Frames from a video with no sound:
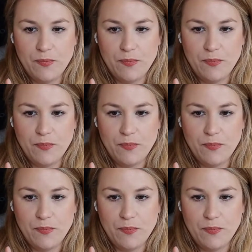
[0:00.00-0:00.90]
that
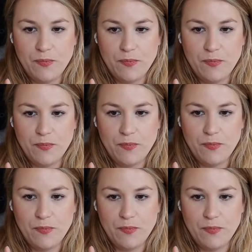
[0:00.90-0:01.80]
you are
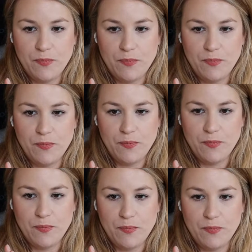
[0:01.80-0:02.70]
needing a pivot?